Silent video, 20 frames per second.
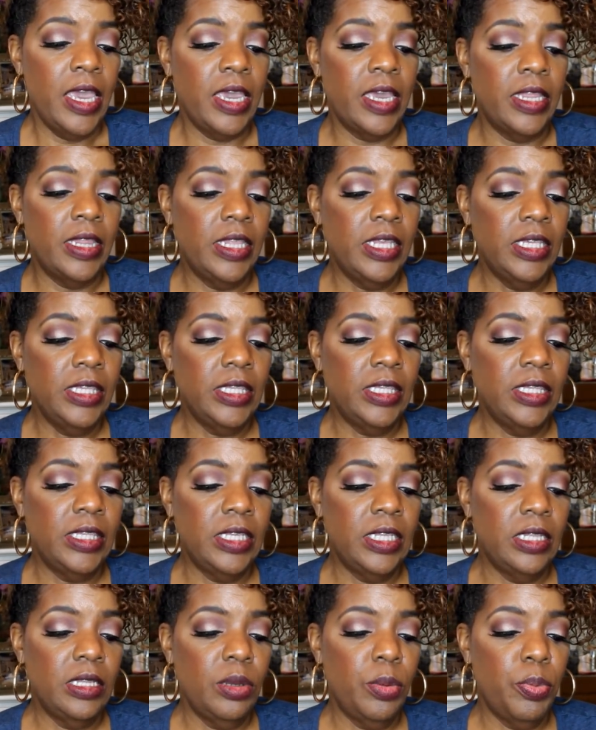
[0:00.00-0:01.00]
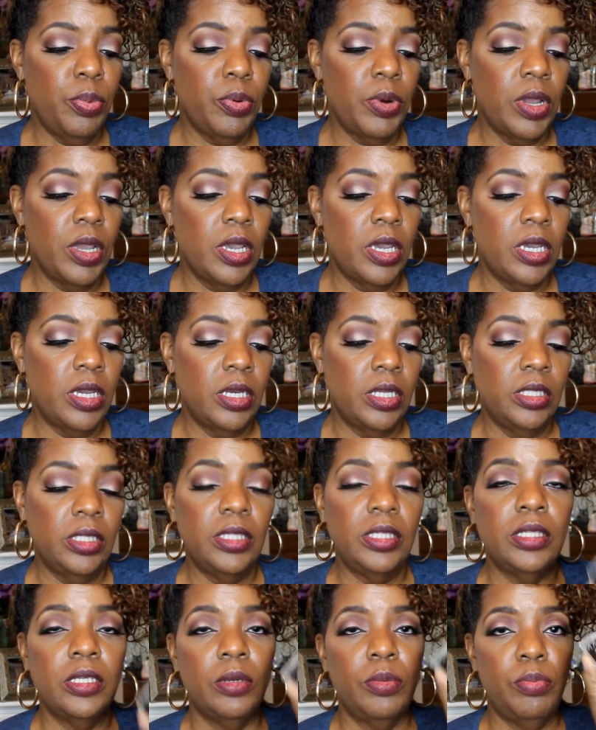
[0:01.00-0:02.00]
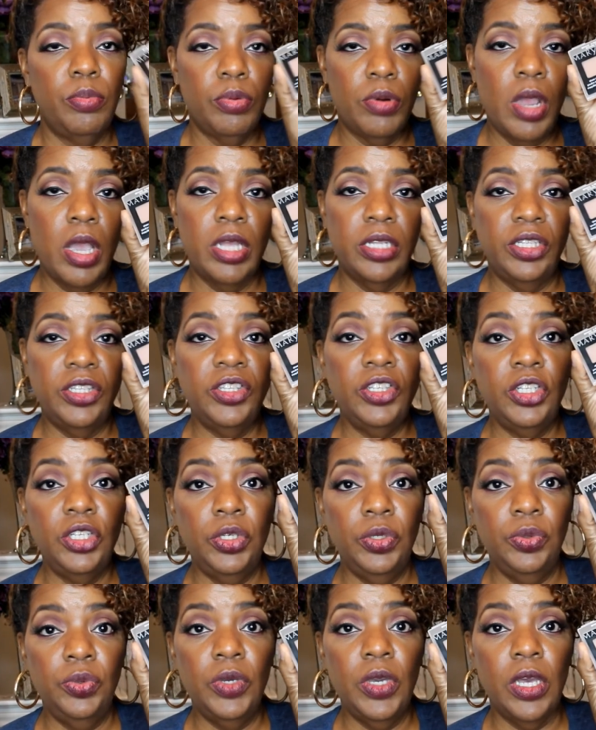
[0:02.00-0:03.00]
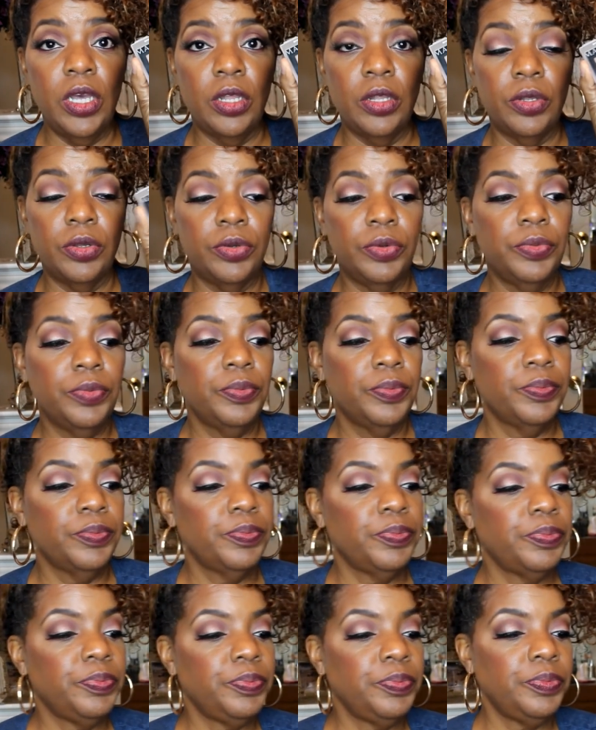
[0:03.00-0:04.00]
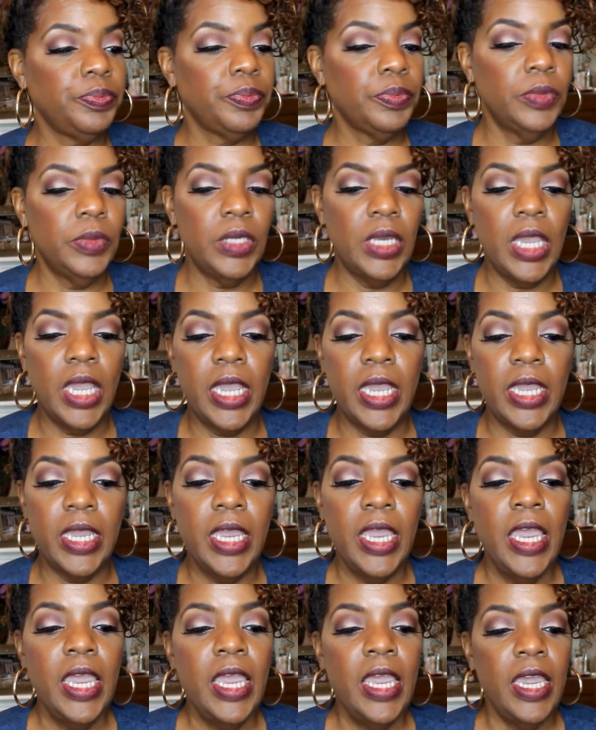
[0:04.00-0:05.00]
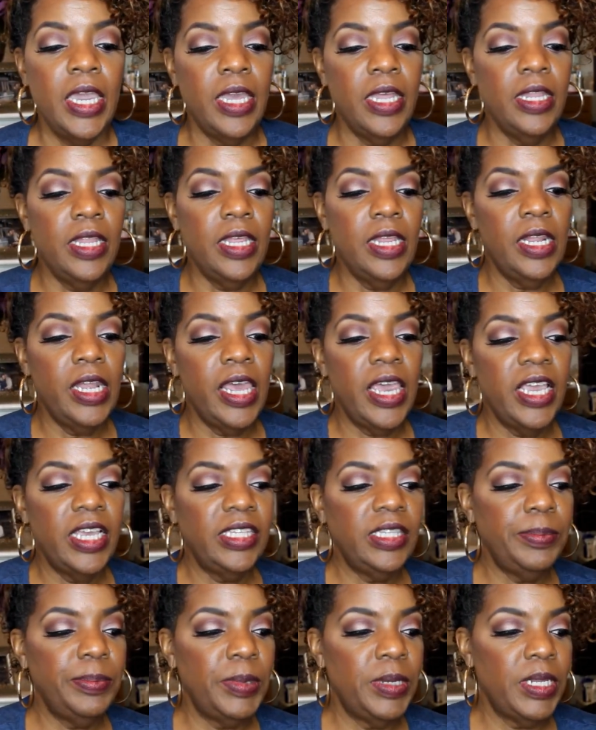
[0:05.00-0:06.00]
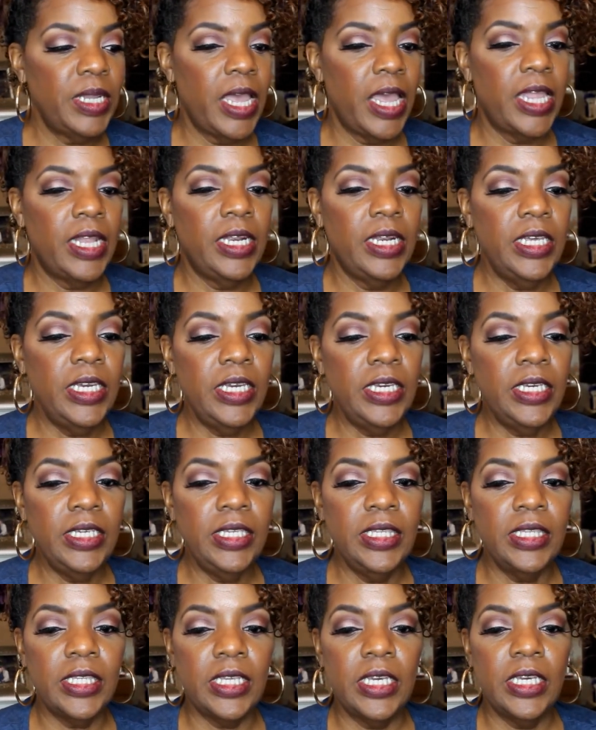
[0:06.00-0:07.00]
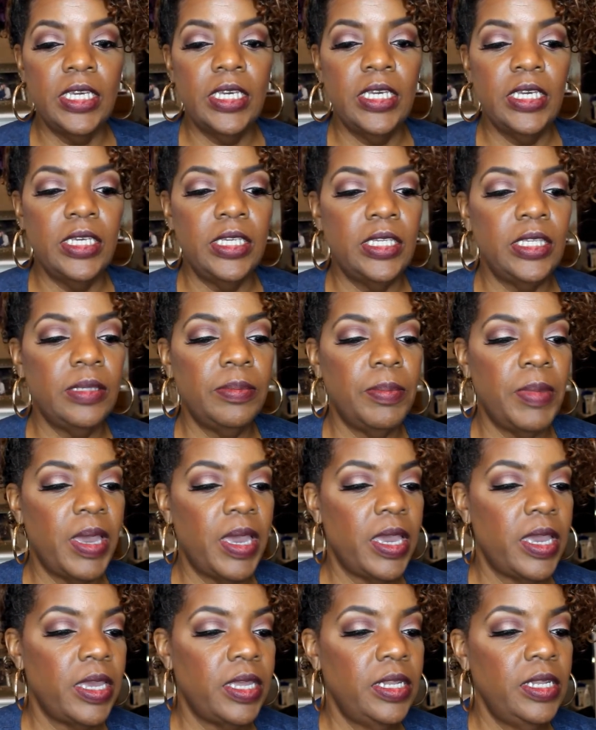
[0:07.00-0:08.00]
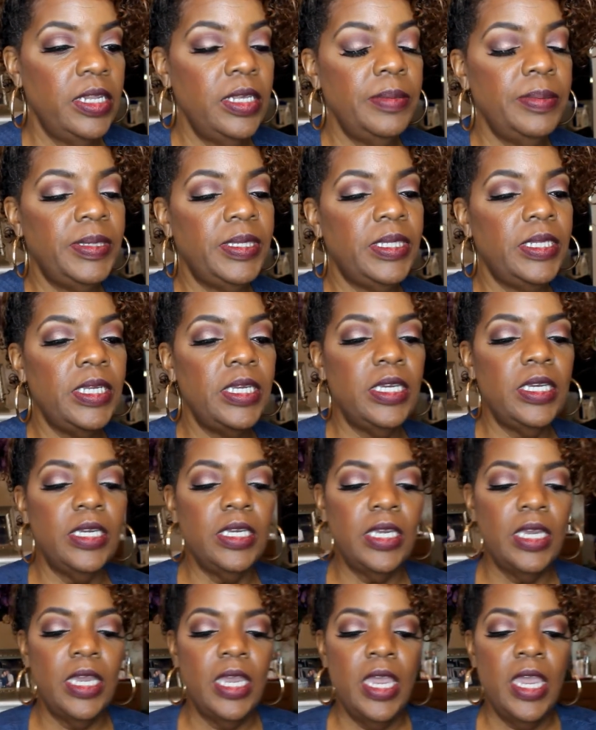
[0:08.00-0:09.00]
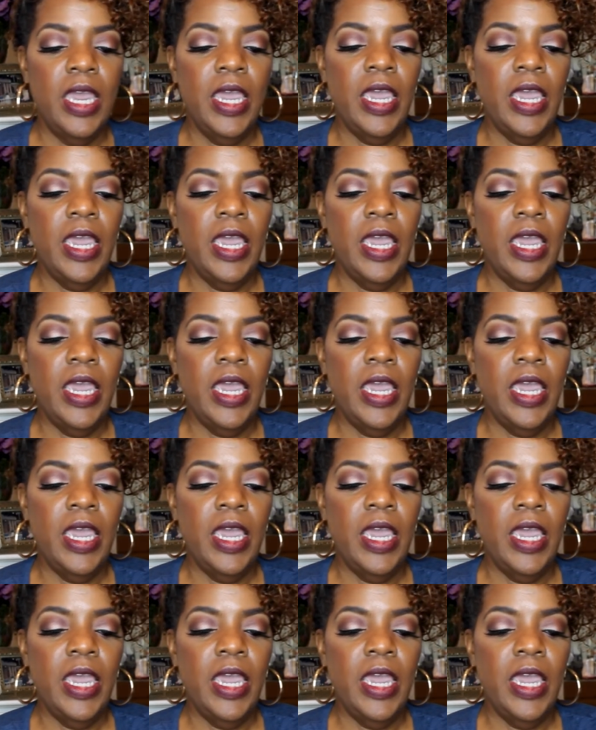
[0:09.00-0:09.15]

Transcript: And this is in the bronze 2 color. Okay, and then last but not least is my lipstick.